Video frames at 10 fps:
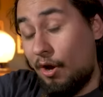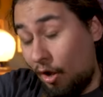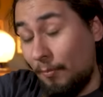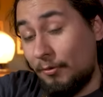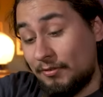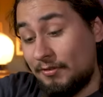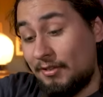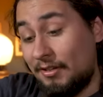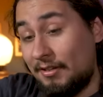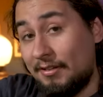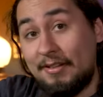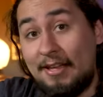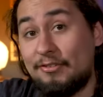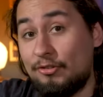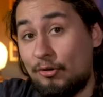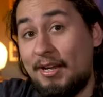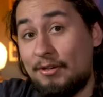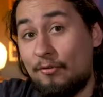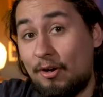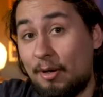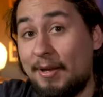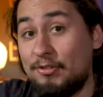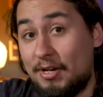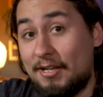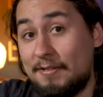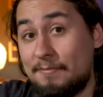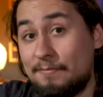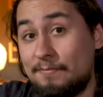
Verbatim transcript: Almost as good as the terrain over on our Patreon.